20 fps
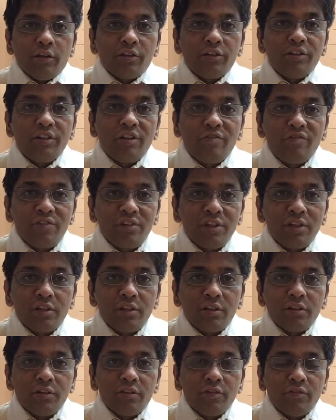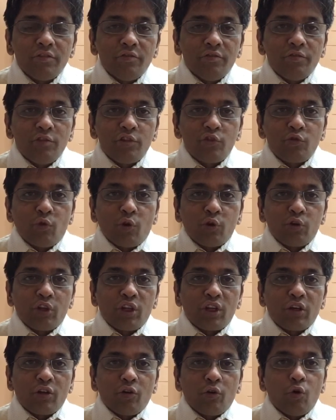nifty, which was
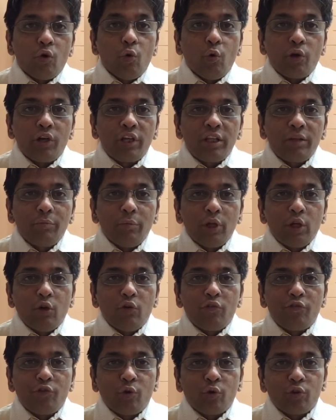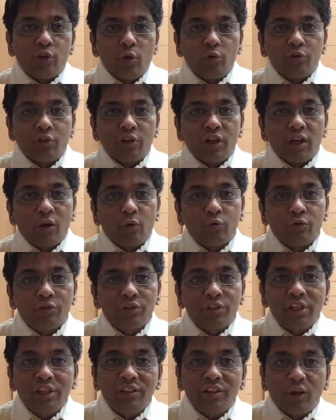hovering below 4,000, around
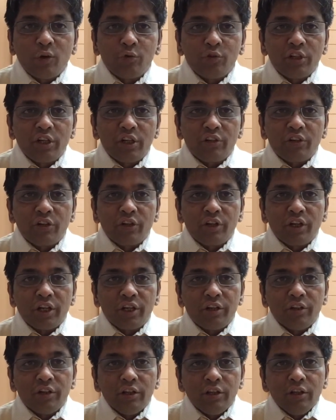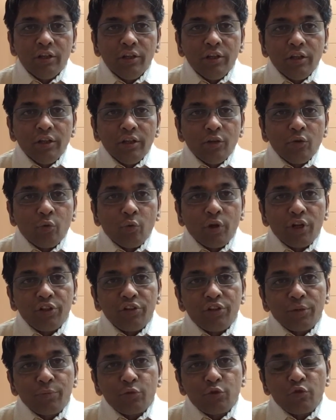3,800,
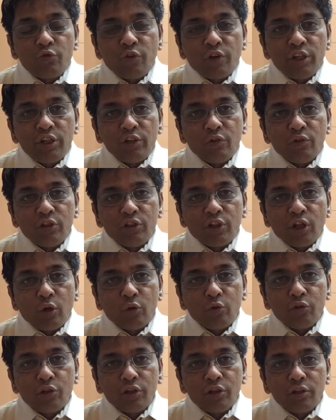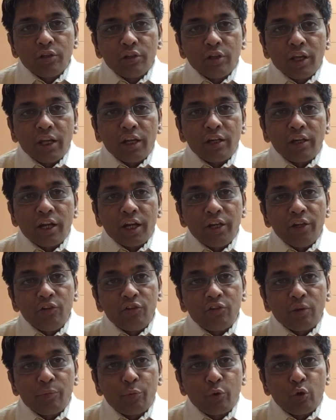went up to 21,000 and had a
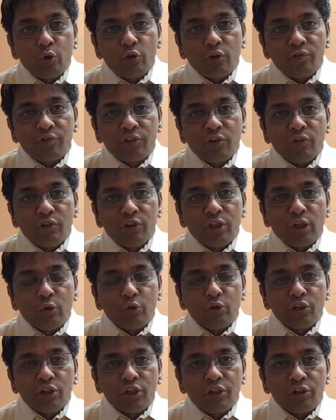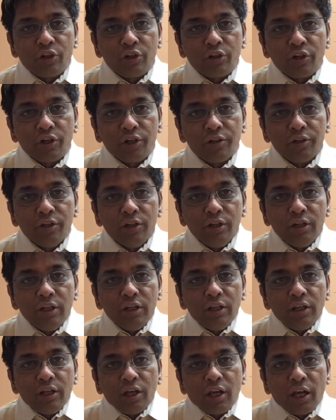support of 7,800
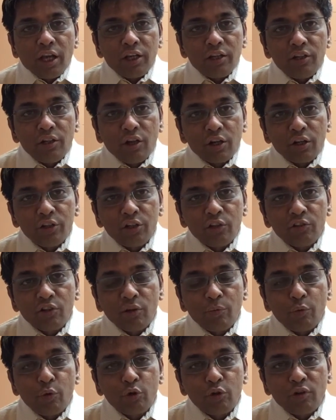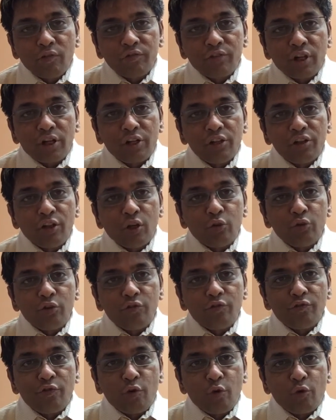and another support of
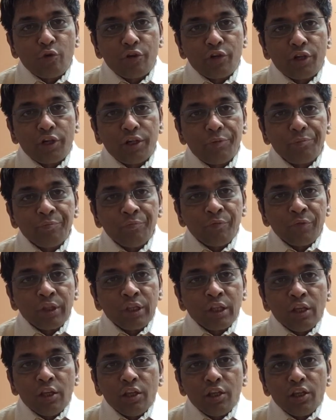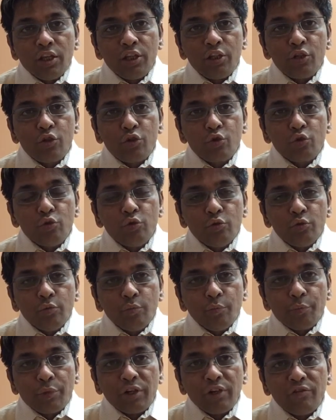13,400 in two
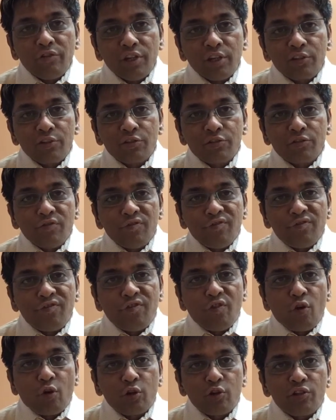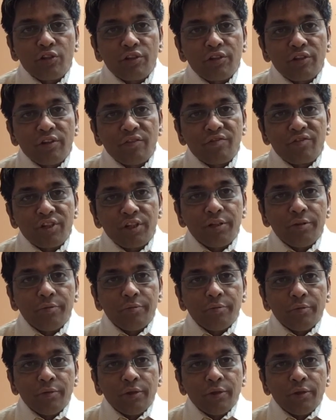previous falls in nifty